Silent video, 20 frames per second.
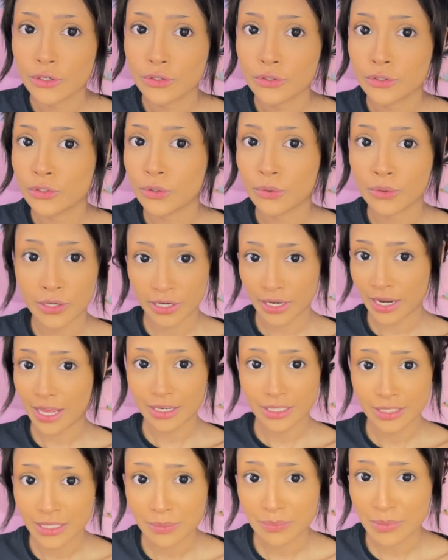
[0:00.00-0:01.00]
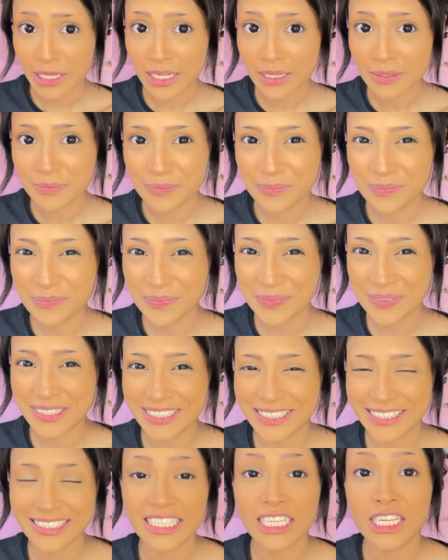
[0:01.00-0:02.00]
so good luck to me.
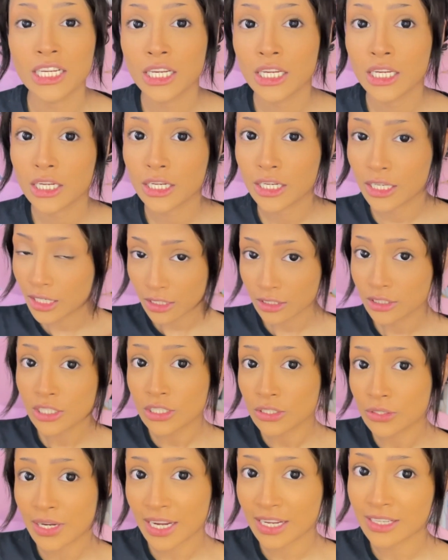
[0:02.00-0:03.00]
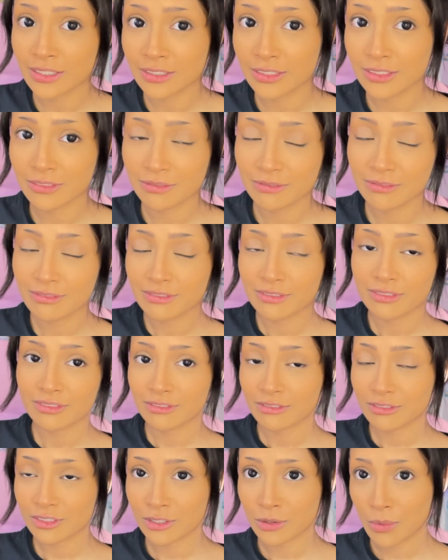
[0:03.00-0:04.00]
Good luck to you guys
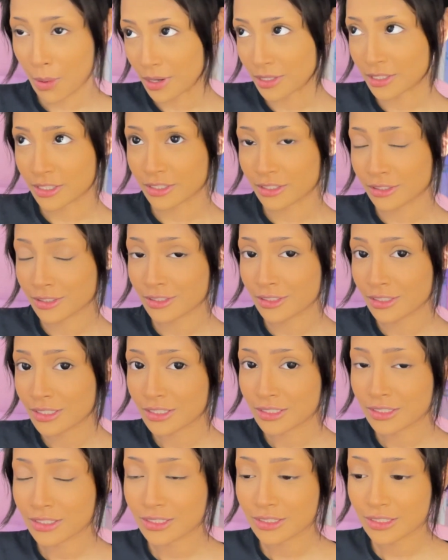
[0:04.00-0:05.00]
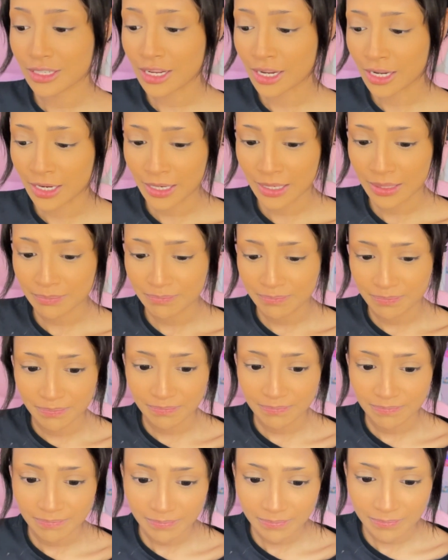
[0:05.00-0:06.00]
to watch this.
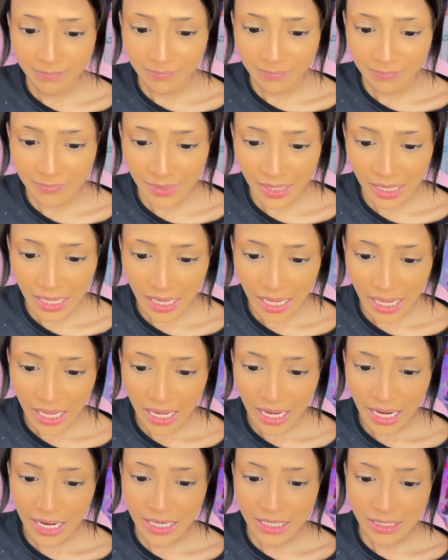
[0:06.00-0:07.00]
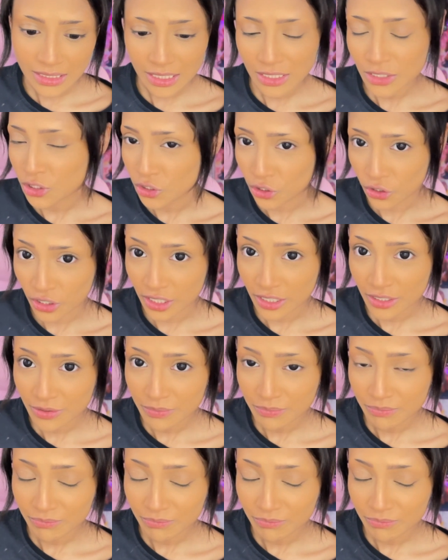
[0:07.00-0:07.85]
And let's get started.